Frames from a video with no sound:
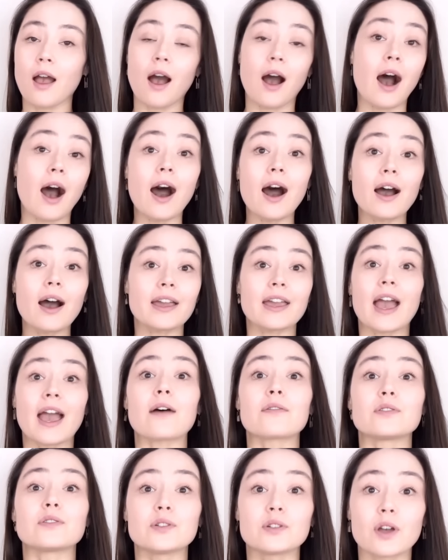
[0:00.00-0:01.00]
I
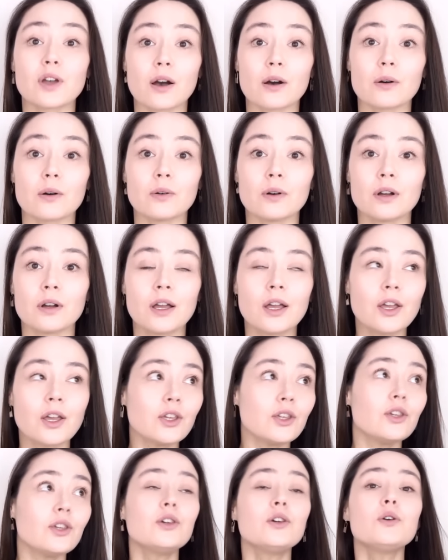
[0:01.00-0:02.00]
have to go.
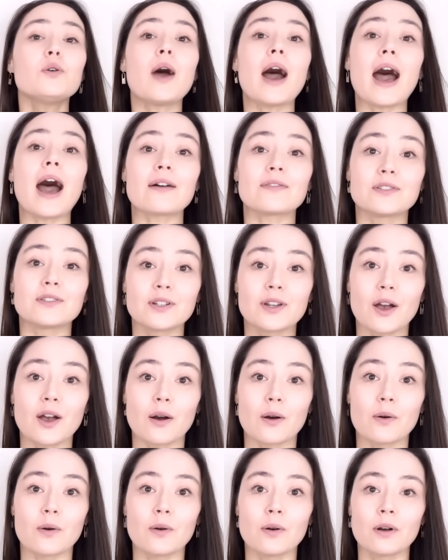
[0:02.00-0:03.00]
You have to
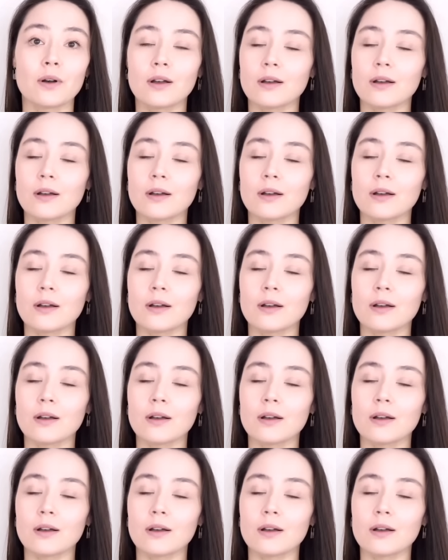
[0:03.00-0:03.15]
go.